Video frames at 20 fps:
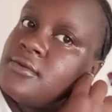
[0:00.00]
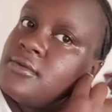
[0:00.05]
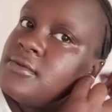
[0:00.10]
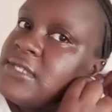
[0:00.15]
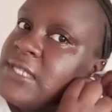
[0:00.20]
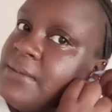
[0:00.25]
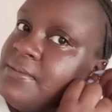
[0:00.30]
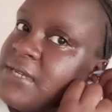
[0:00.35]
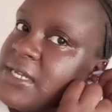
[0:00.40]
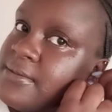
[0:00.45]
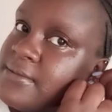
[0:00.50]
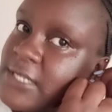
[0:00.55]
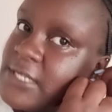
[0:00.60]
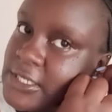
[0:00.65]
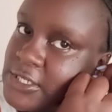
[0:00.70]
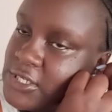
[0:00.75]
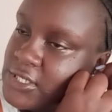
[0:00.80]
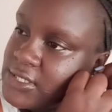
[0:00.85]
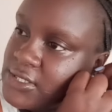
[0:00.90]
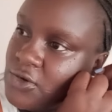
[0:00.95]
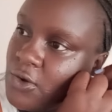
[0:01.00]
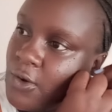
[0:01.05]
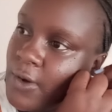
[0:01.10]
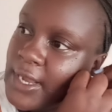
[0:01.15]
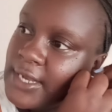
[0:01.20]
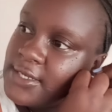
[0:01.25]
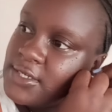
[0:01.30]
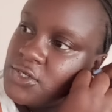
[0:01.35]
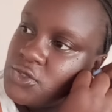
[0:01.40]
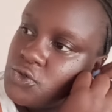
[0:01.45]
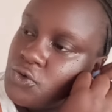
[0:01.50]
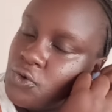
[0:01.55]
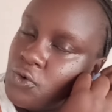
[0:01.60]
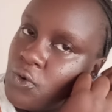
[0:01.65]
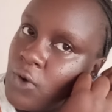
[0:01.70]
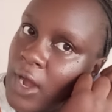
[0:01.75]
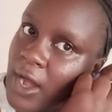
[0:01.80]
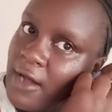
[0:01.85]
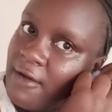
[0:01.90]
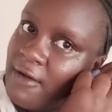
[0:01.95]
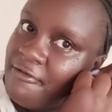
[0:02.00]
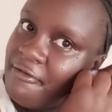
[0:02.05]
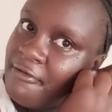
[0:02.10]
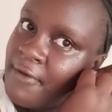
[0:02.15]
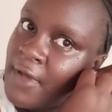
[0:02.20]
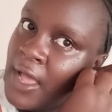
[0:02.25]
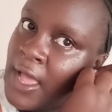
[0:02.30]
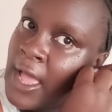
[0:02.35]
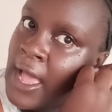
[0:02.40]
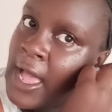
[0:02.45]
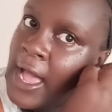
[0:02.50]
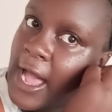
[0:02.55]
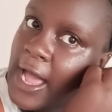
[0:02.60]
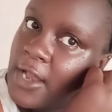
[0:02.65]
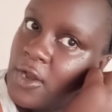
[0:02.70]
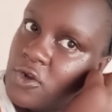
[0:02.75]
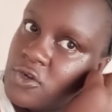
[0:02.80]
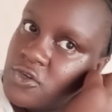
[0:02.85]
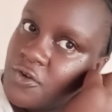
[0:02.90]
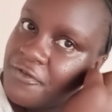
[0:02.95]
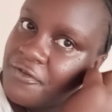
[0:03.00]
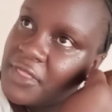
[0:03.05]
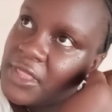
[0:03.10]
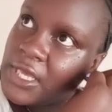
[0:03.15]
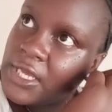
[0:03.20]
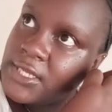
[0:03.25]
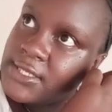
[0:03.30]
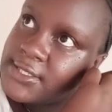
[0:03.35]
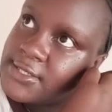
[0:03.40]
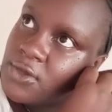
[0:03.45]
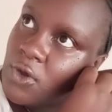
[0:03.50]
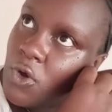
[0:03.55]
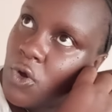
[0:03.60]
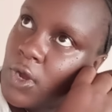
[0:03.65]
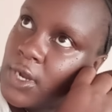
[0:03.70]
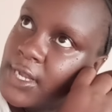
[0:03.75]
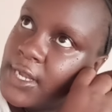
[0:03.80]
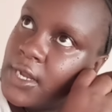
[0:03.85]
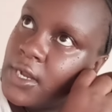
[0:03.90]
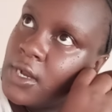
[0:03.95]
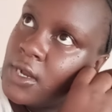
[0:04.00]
sometimes I just don't want to have a lot of things on.